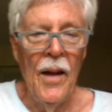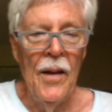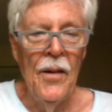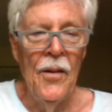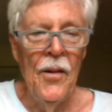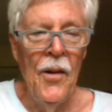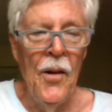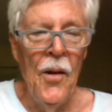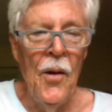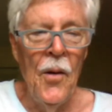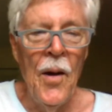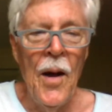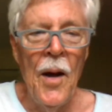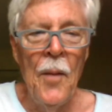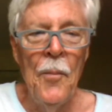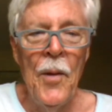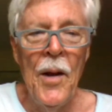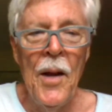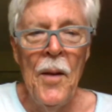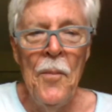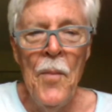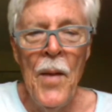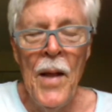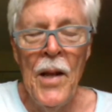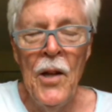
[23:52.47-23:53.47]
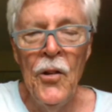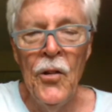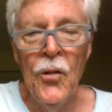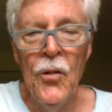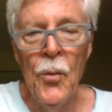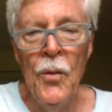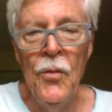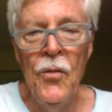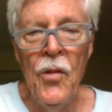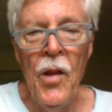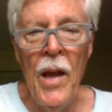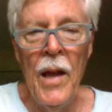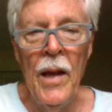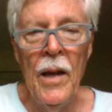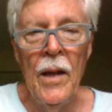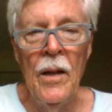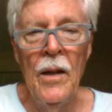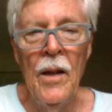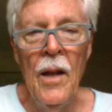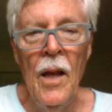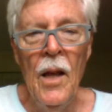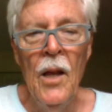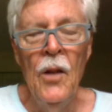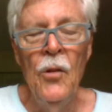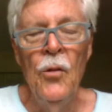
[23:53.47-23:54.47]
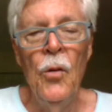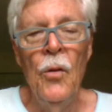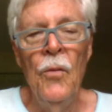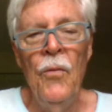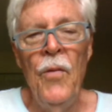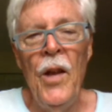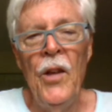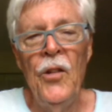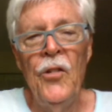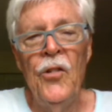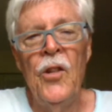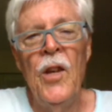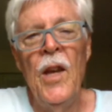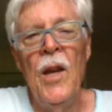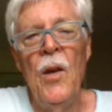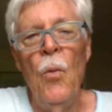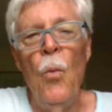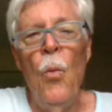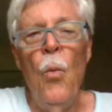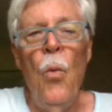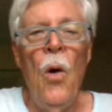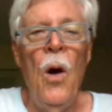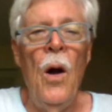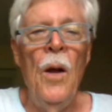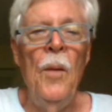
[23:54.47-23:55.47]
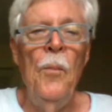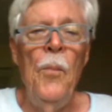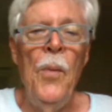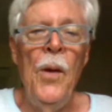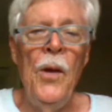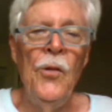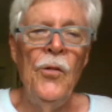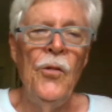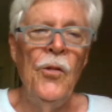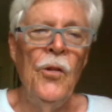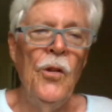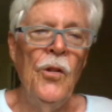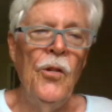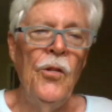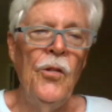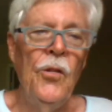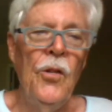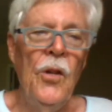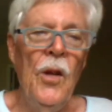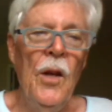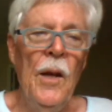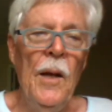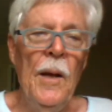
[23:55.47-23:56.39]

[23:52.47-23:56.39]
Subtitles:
I don't know how many minutes we've taken to investigate one business.